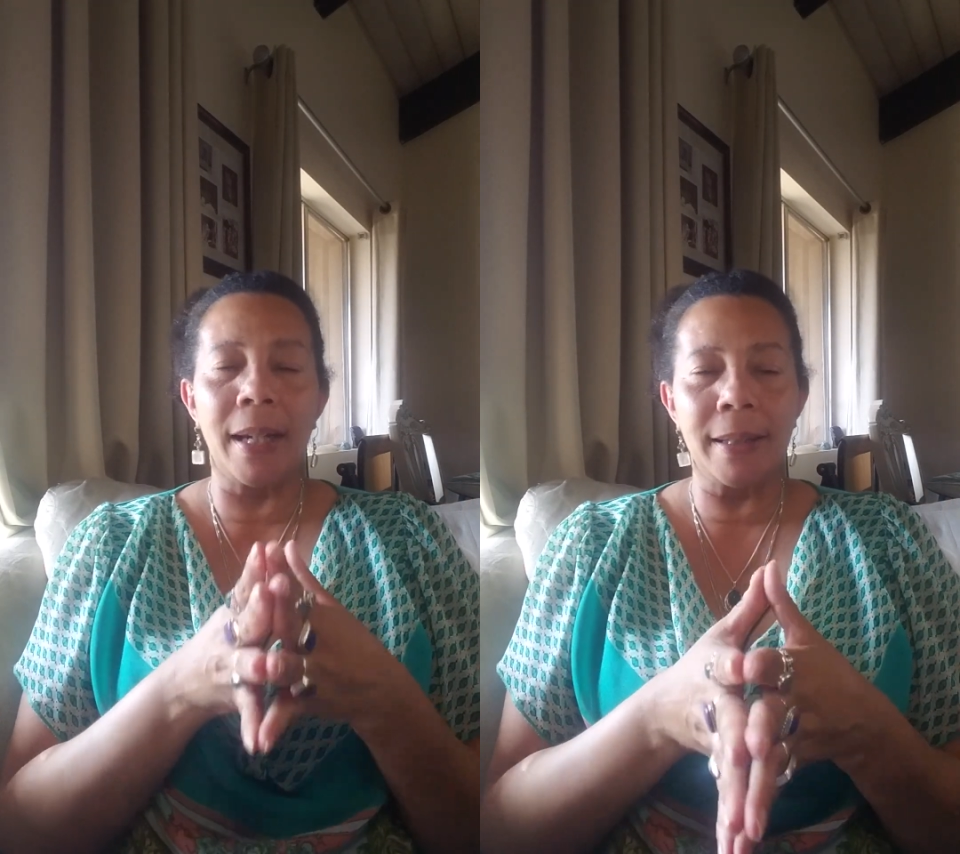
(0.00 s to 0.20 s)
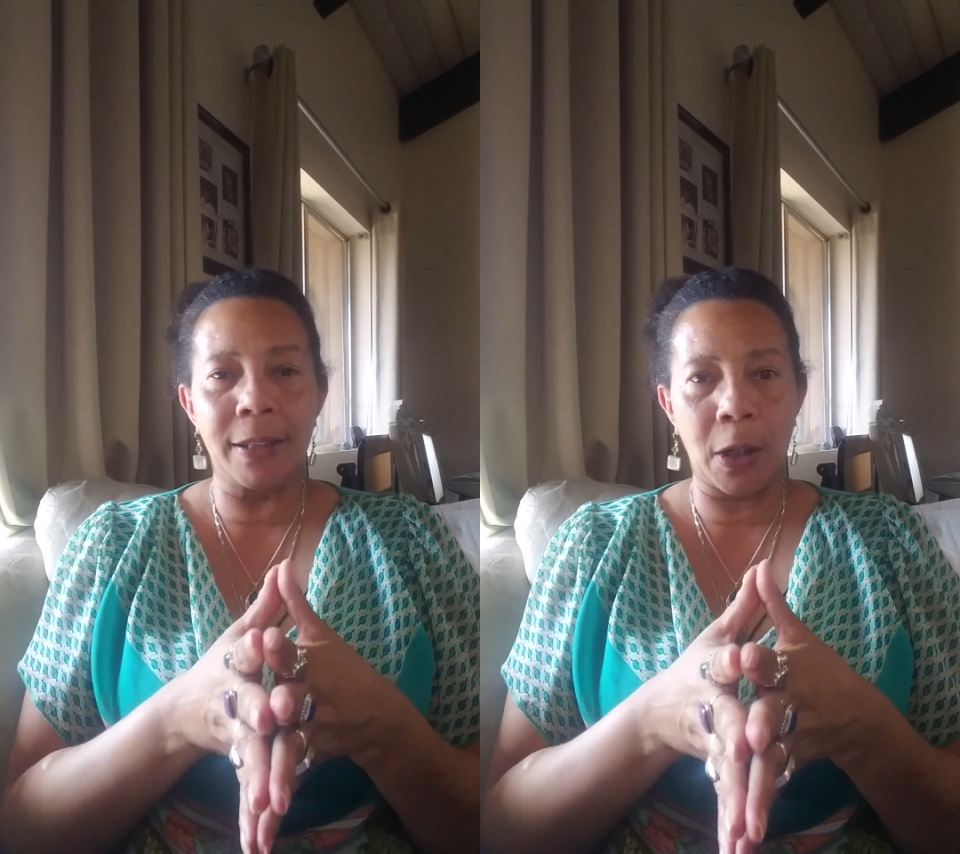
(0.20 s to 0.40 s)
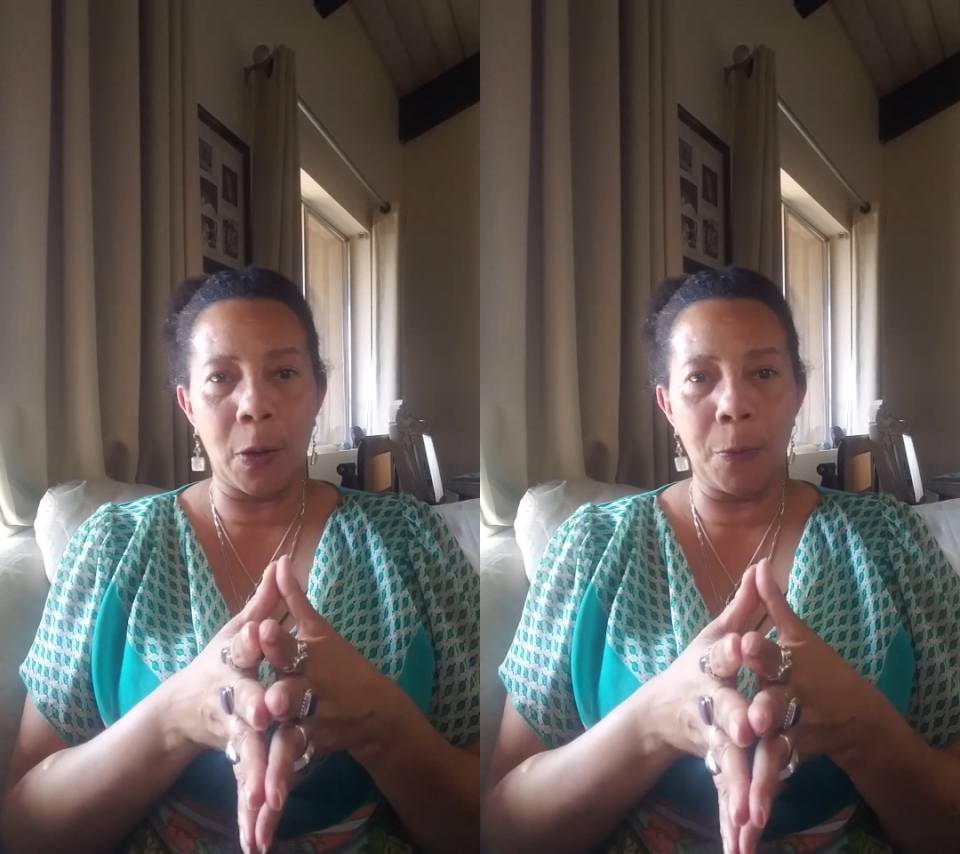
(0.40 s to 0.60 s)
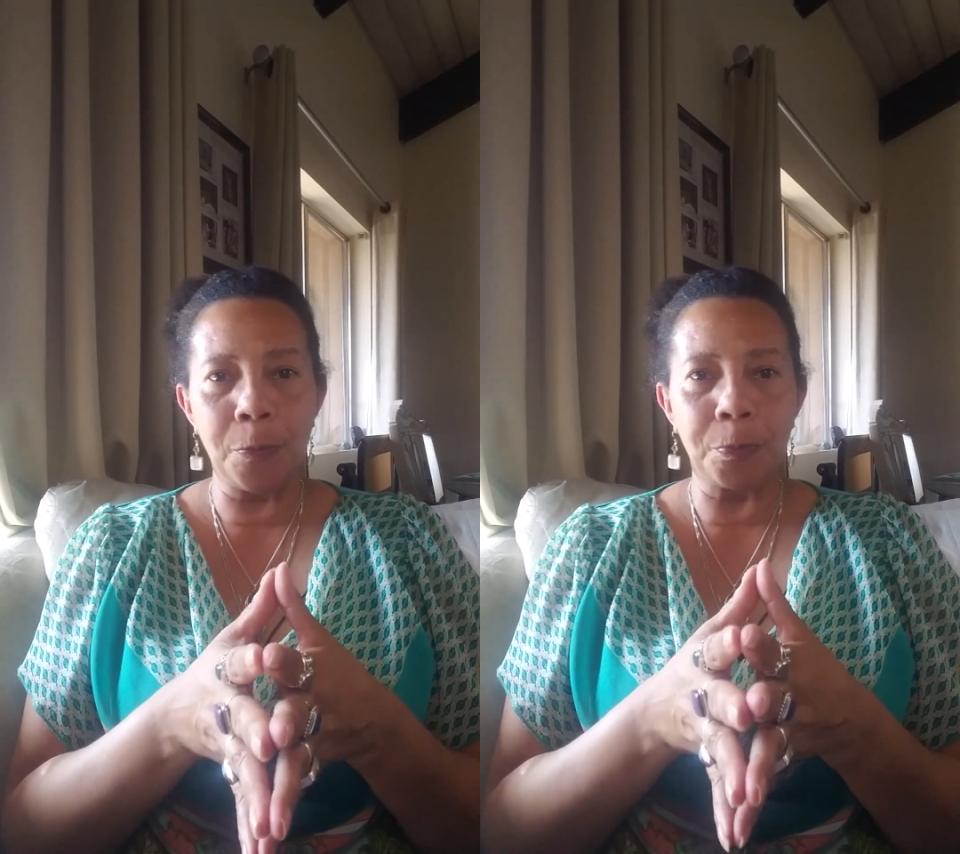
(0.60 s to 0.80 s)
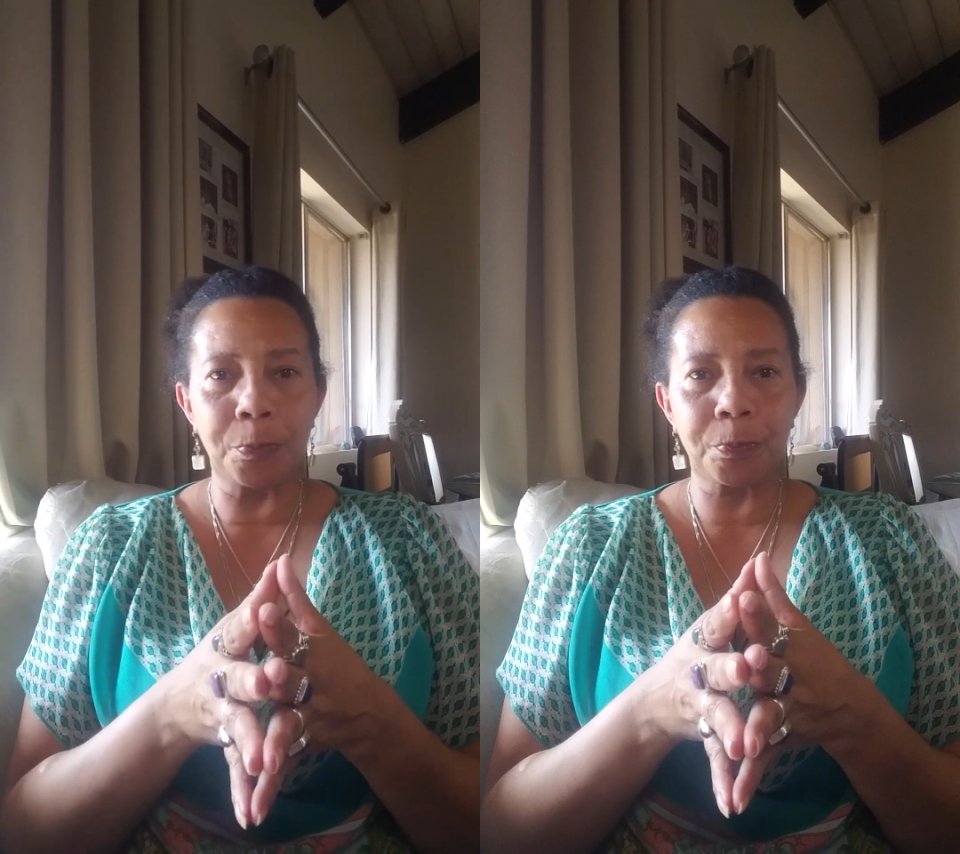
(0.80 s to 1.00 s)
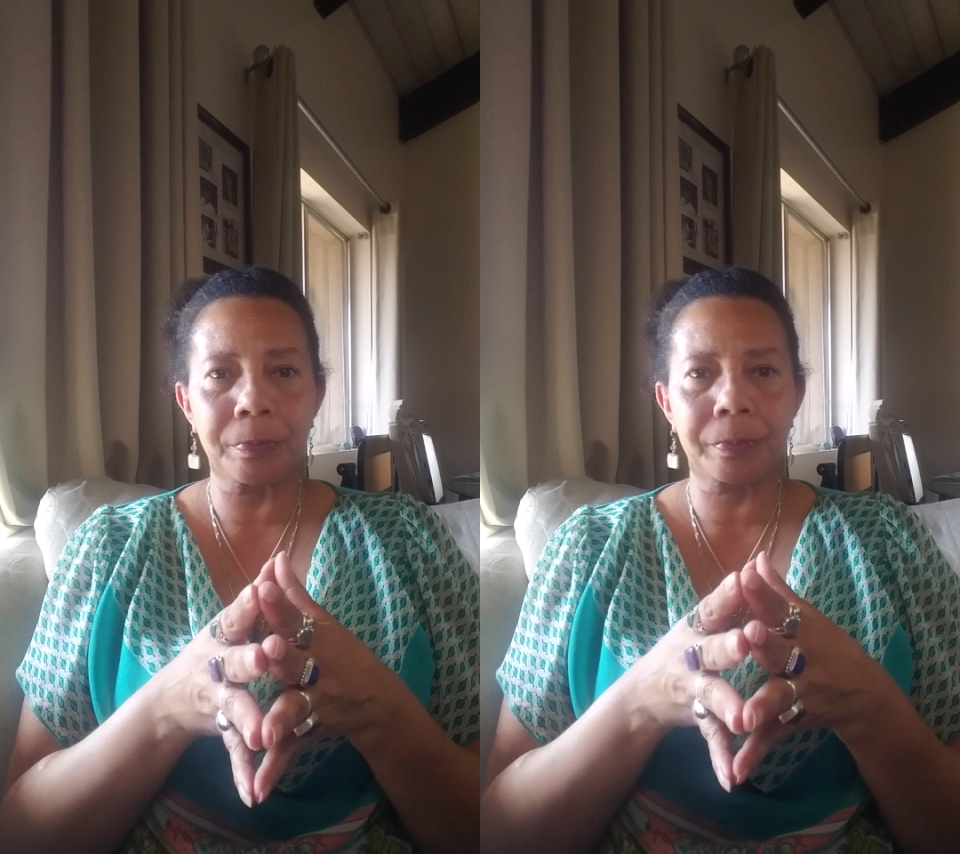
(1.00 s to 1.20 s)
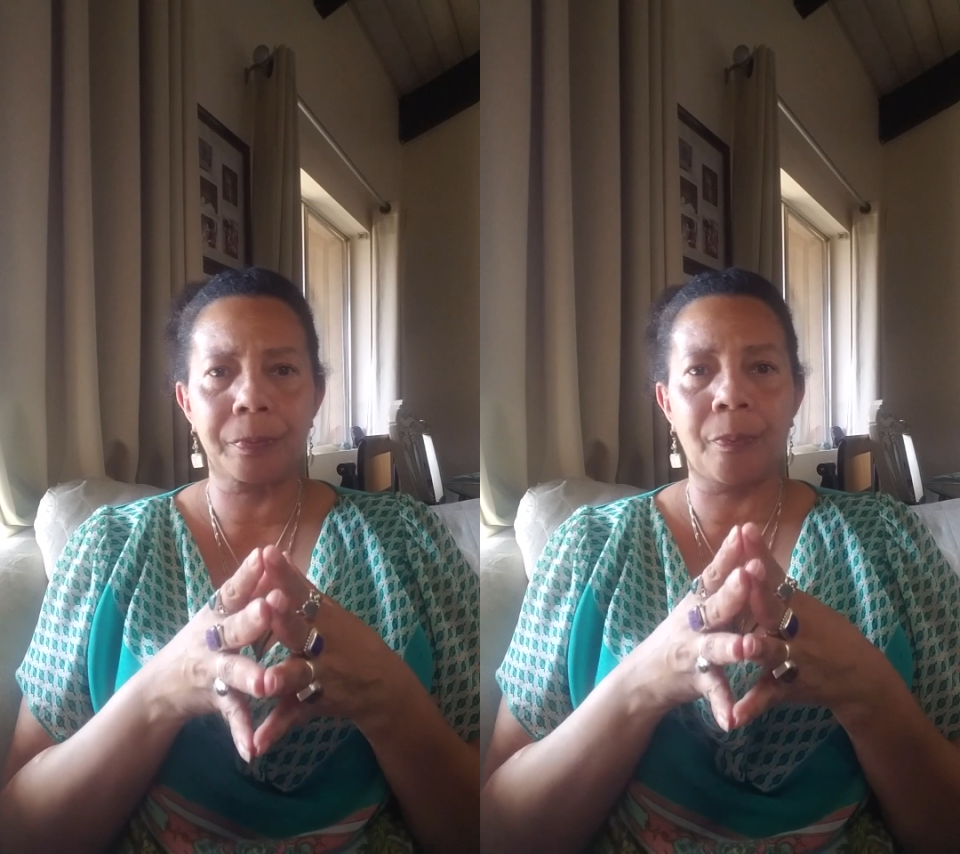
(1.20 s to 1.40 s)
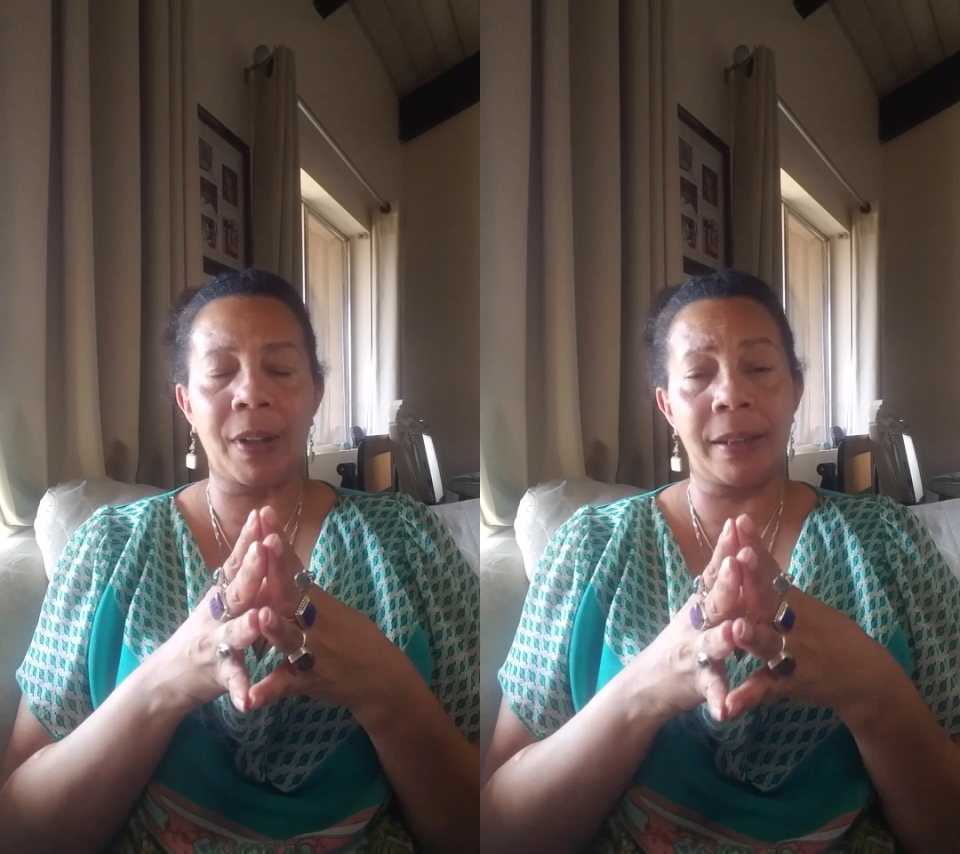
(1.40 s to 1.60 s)
So
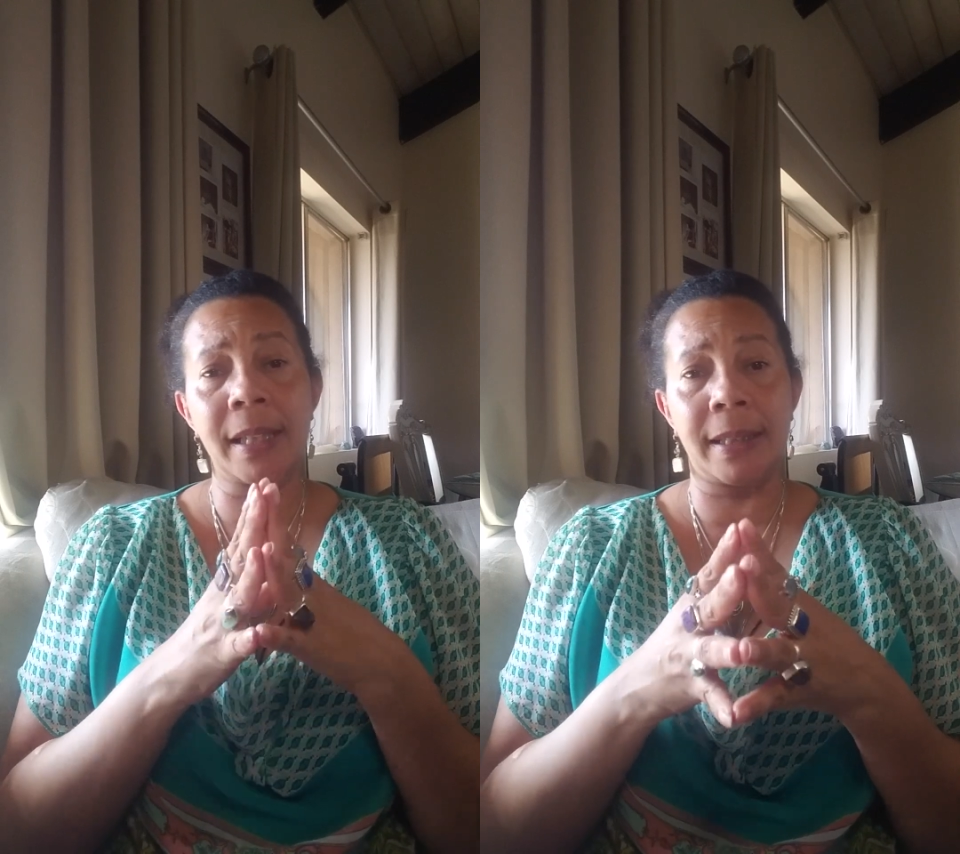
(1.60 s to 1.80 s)
this